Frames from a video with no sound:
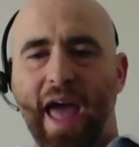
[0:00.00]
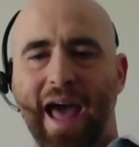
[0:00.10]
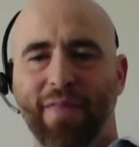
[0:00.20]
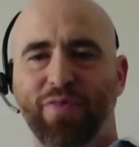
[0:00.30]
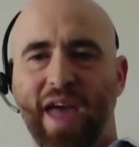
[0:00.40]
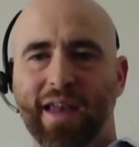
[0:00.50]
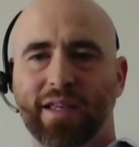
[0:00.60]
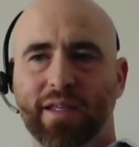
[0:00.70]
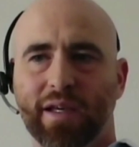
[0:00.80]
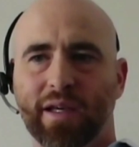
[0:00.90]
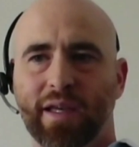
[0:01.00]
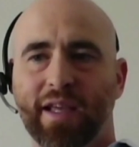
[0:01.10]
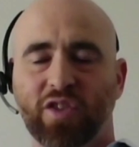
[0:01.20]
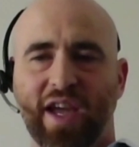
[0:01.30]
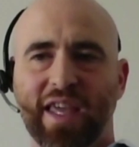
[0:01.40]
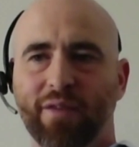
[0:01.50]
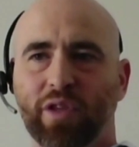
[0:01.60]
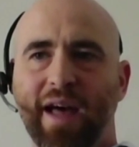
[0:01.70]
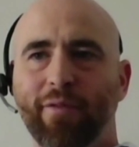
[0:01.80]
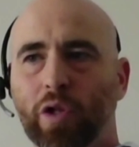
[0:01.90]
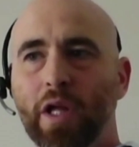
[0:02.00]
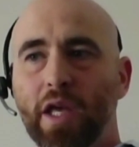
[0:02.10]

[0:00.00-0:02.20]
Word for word: at that executive level,